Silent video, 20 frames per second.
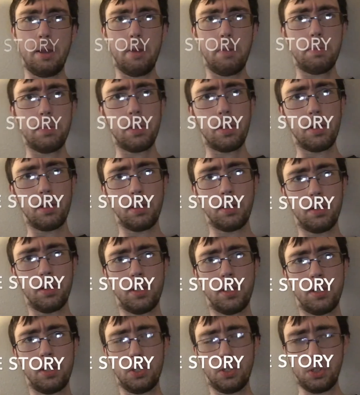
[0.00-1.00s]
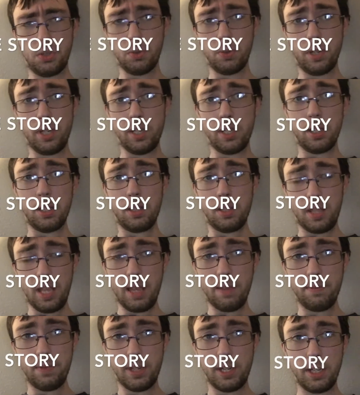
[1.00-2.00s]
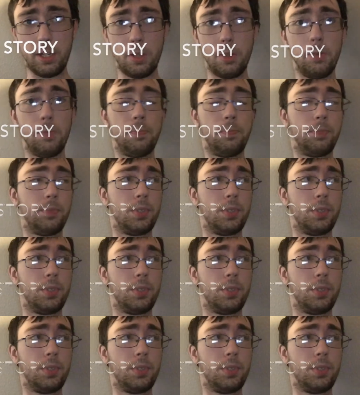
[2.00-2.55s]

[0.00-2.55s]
hope you all enjoyed that video.